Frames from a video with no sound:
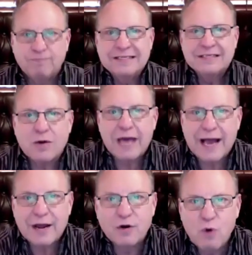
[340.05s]
Okay. I
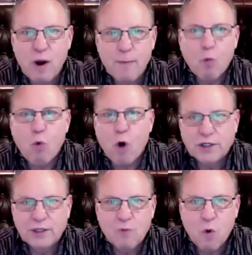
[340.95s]
grew up wanting
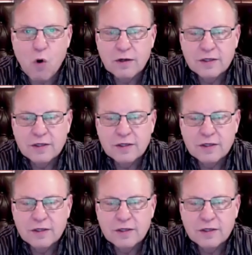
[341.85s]
more.